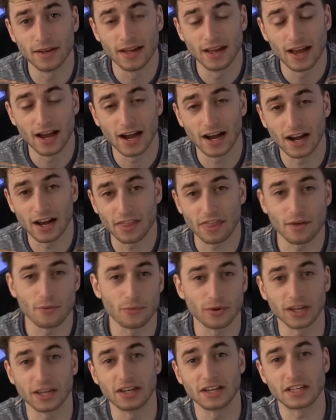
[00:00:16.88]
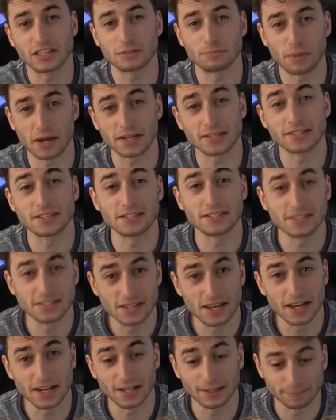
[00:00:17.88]
that we can expect to
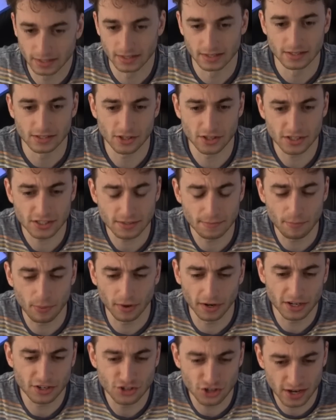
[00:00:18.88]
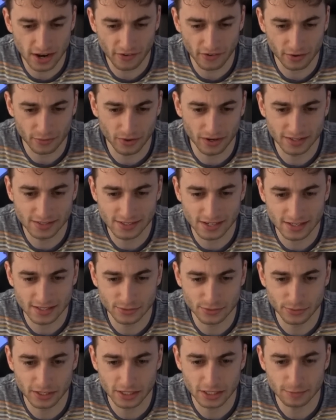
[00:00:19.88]
see. So there's some pretty generic ones, as
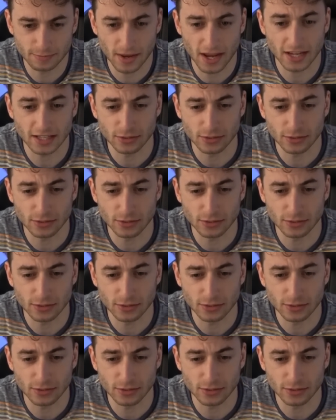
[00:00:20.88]
you would expect.